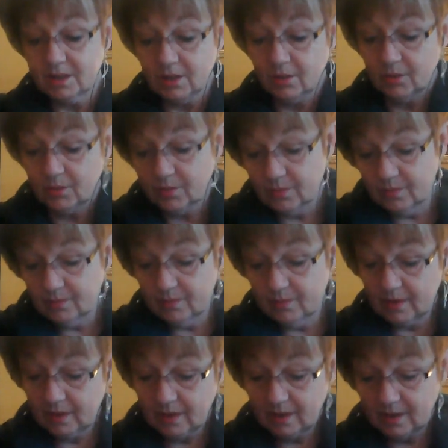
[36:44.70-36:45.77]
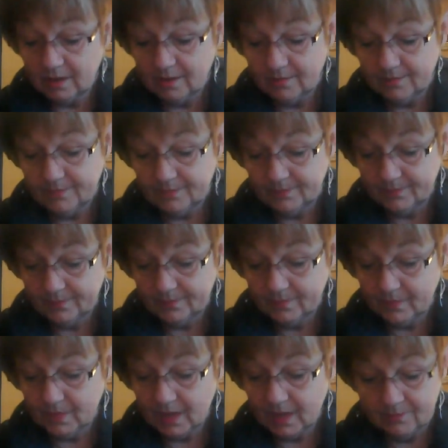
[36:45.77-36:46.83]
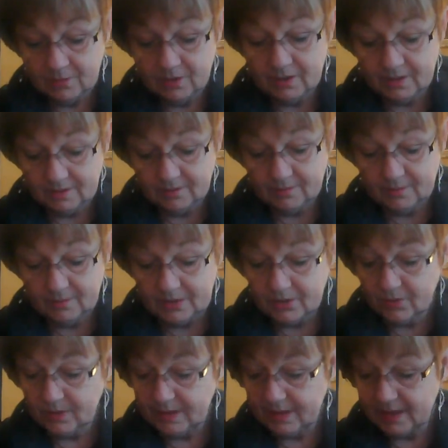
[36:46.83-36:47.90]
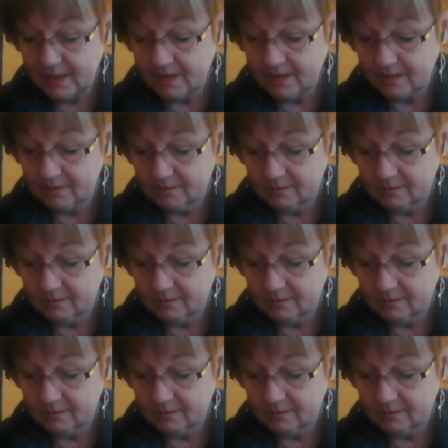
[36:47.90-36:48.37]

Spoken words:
so I'm going to be doing that.